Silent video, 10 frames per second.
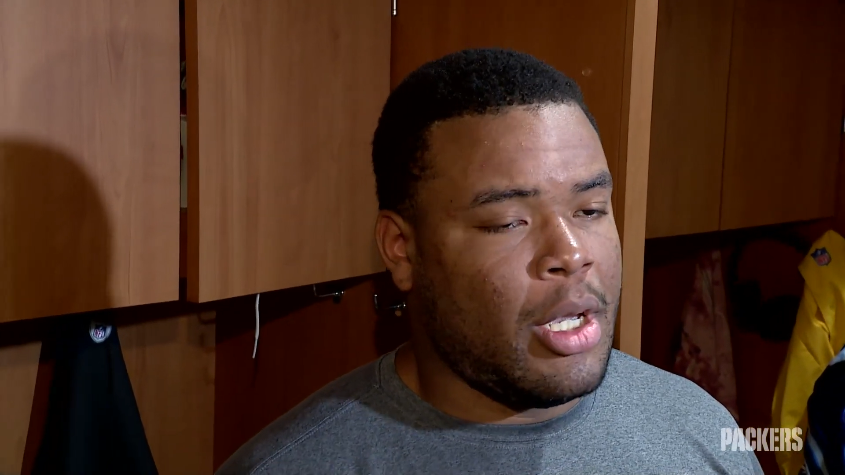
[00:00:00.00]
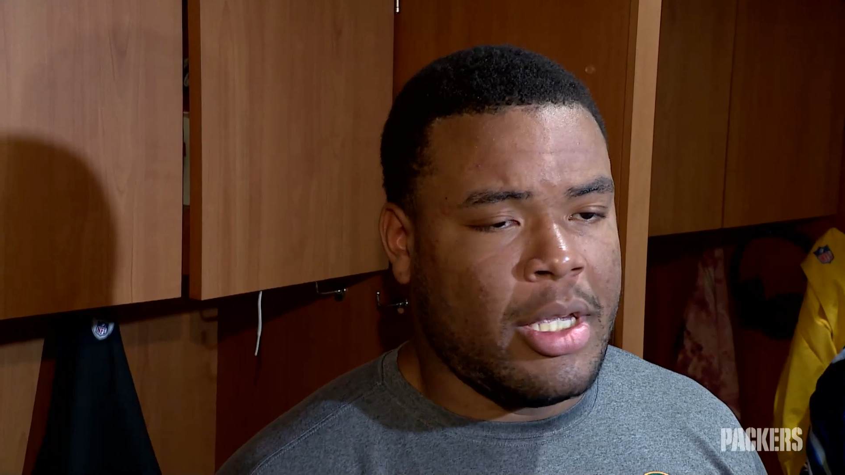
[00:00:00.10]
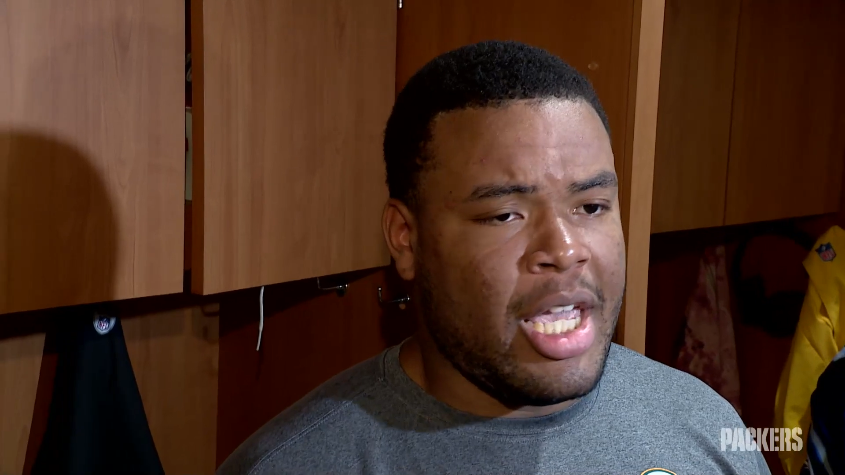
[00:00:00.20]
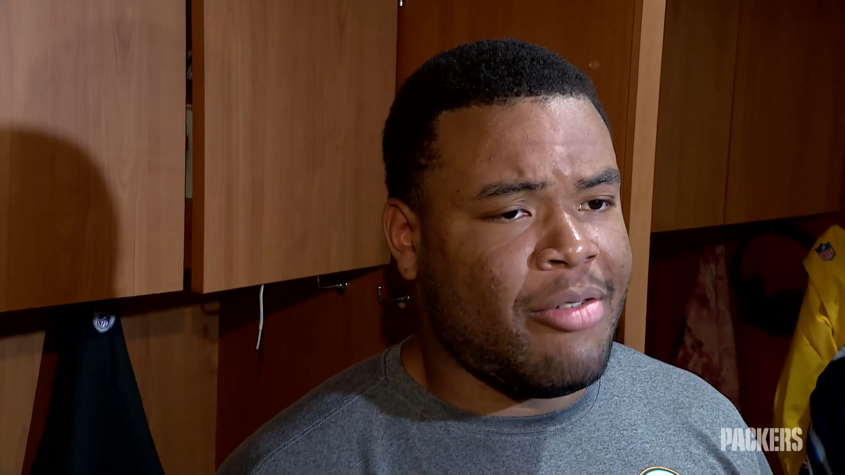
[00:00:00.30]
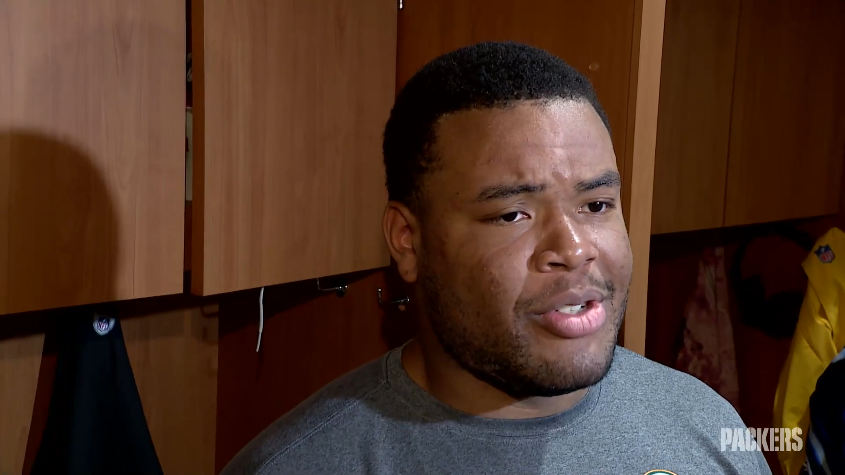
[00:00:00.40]

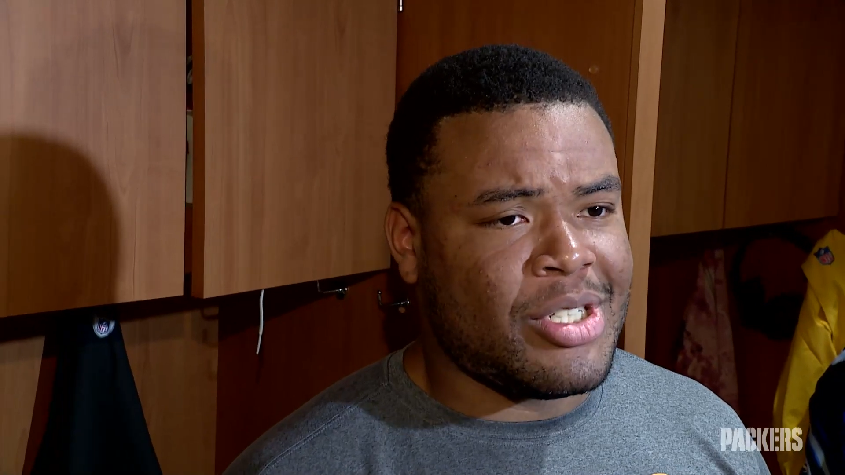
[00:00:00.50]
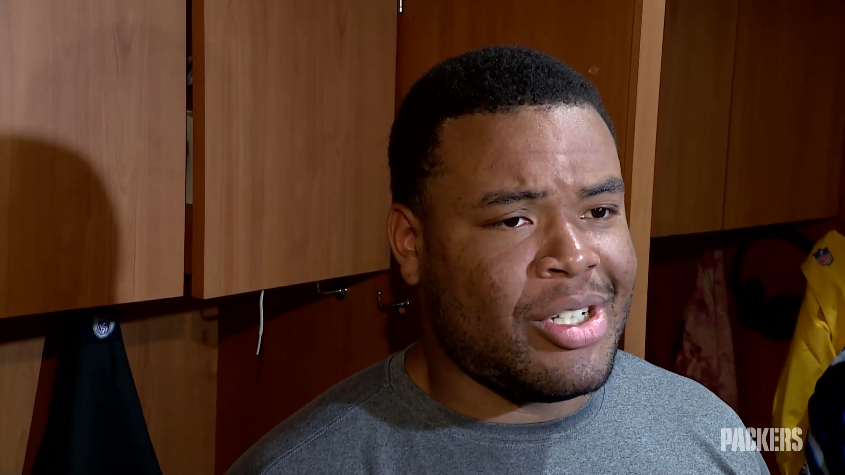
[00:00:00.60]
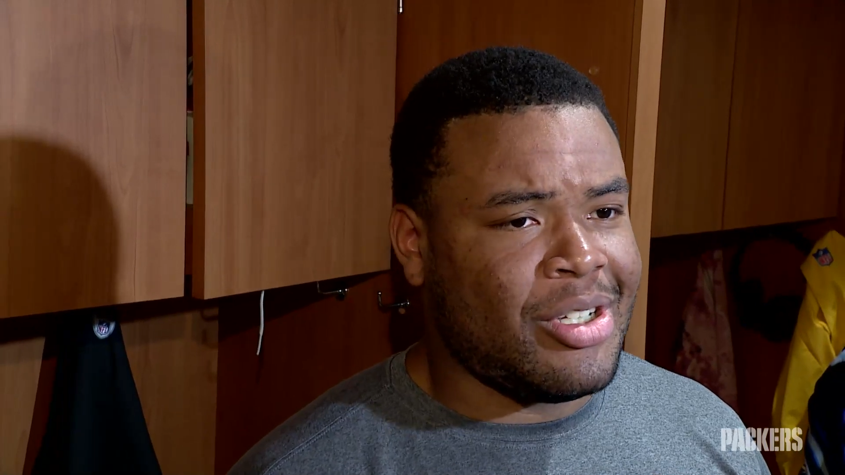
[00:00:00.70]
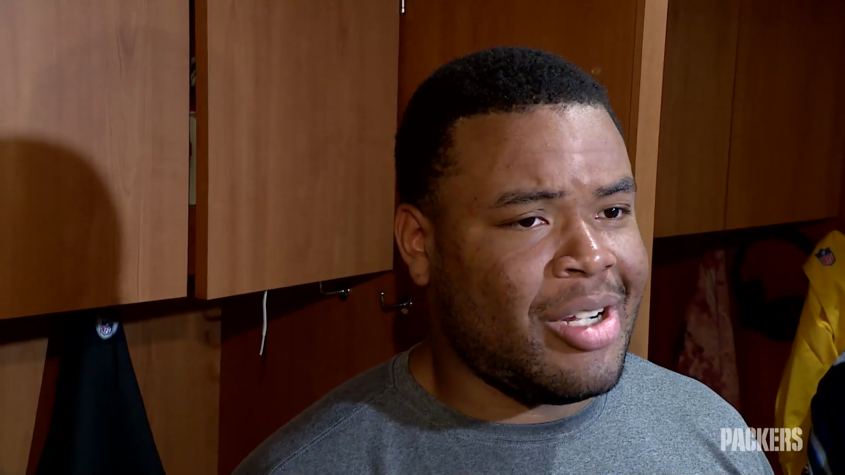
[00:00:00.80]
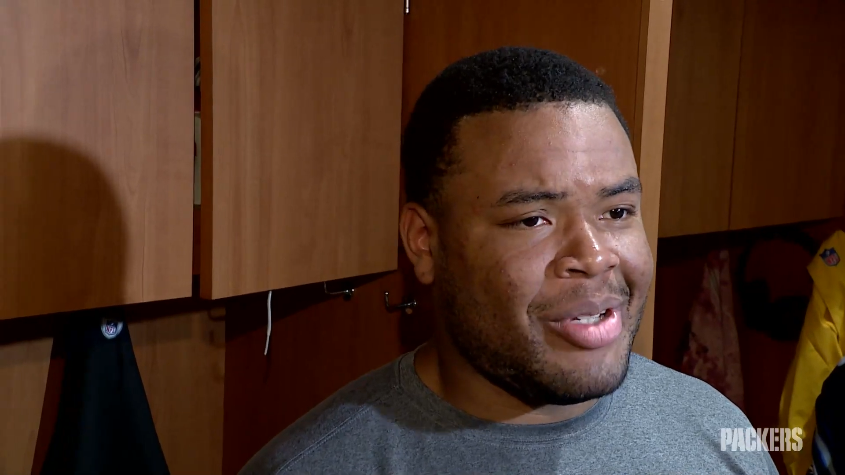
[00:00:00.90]
Yeah, for
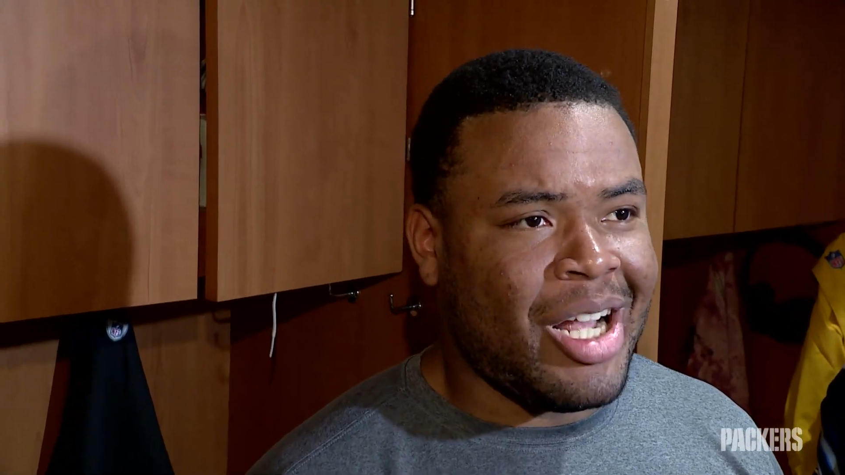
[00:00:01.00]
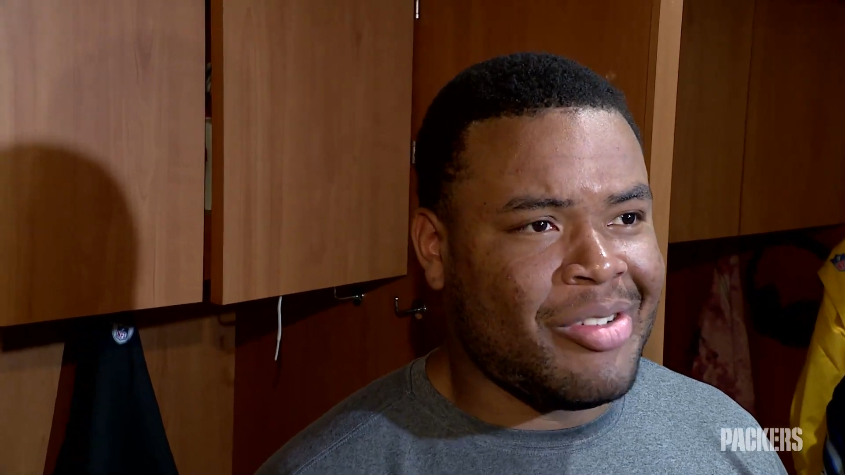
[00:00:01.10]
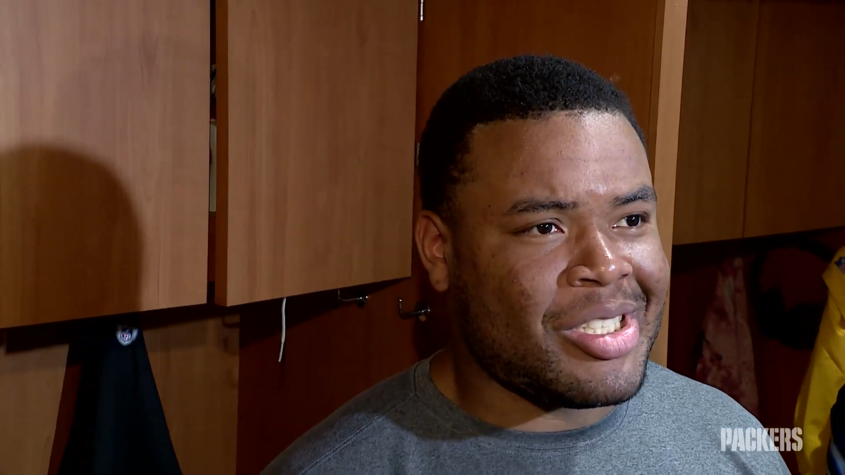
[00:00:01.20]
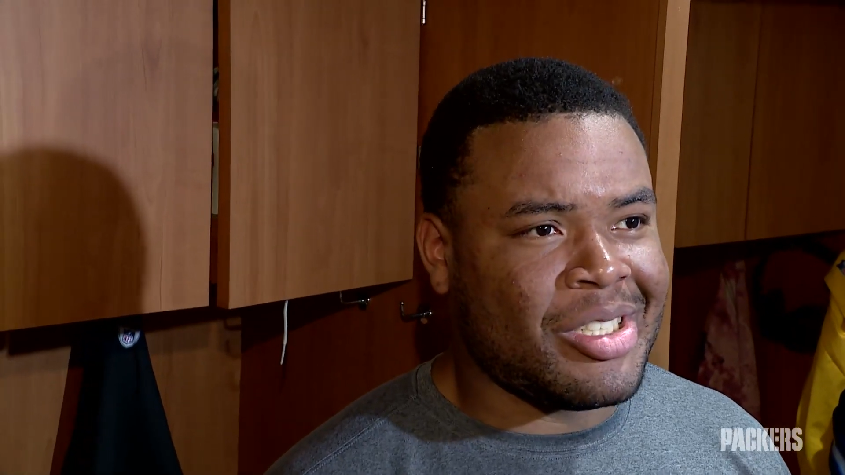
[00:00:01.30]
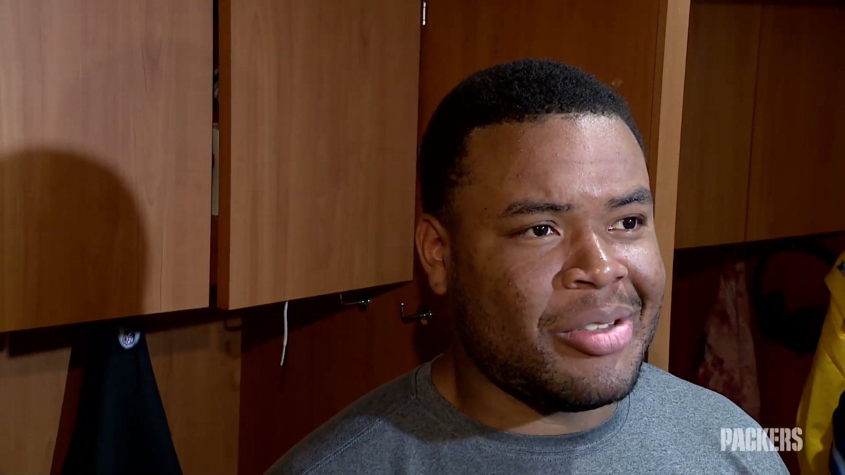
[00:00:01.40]
sure. I mean,
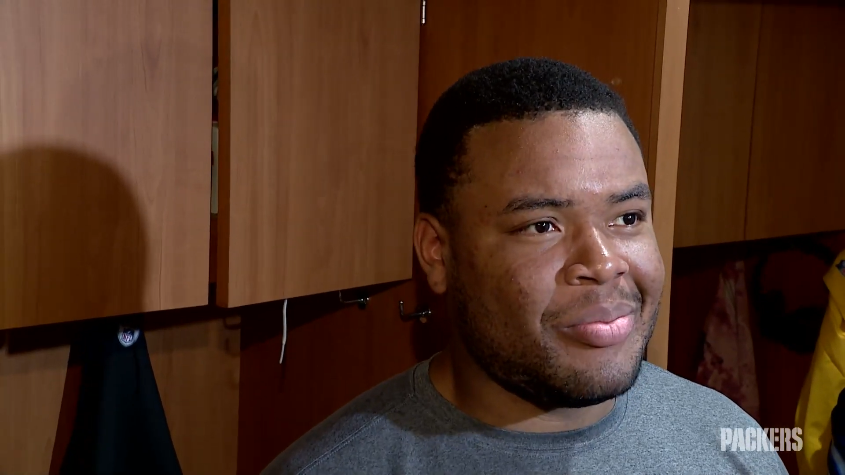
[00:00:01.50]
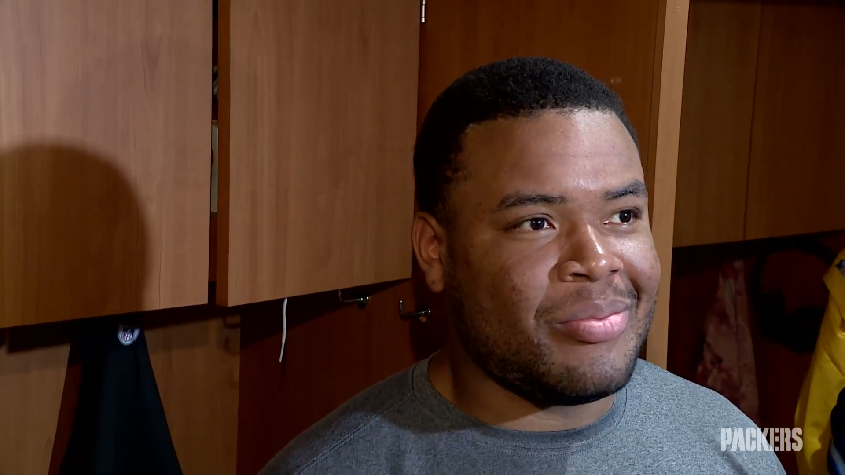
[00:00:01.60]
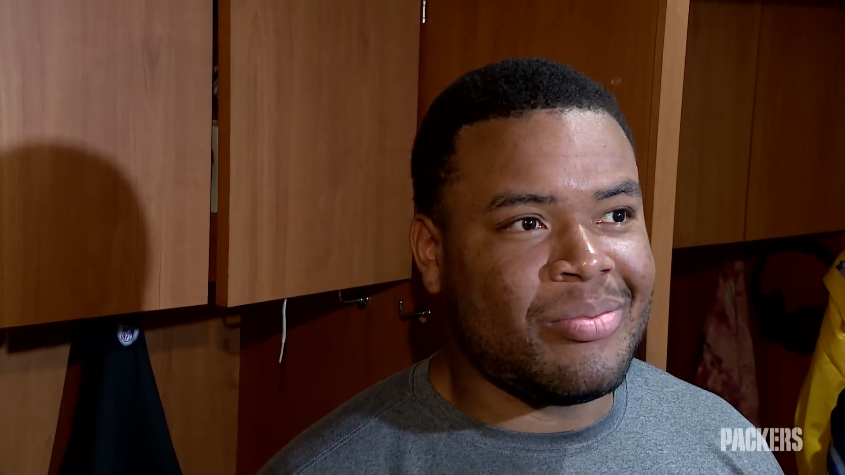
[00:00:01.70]
obviously,